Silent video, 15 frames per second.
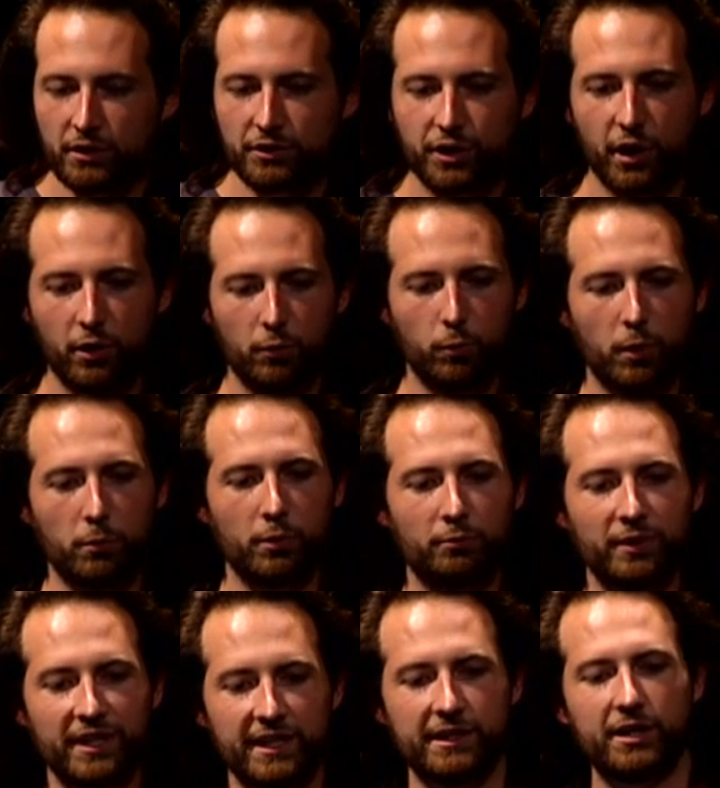So what we're
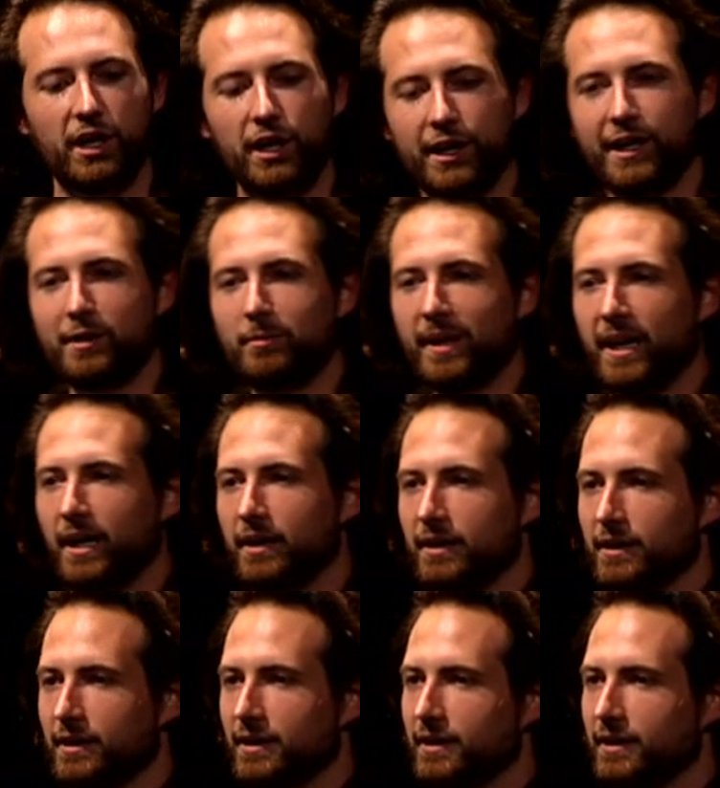really talking about